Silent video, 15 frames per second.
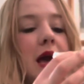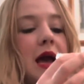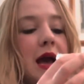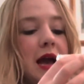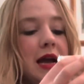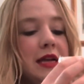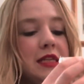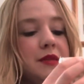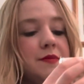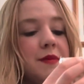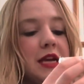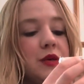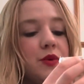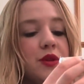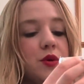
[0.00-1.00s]

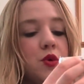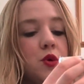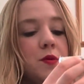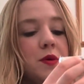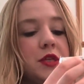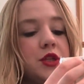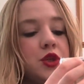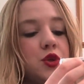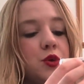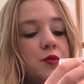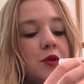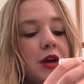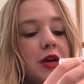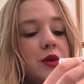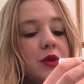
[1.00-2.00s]
Handmade with all butter
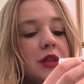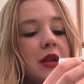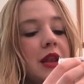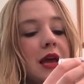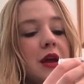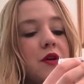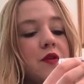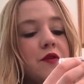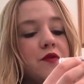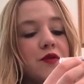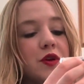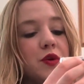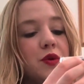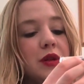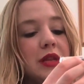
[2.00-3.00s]
shortbread with a layer of
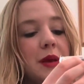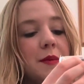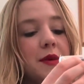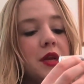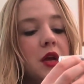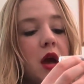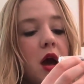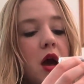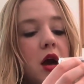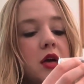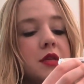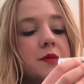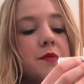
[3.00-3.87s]
real lemon curd,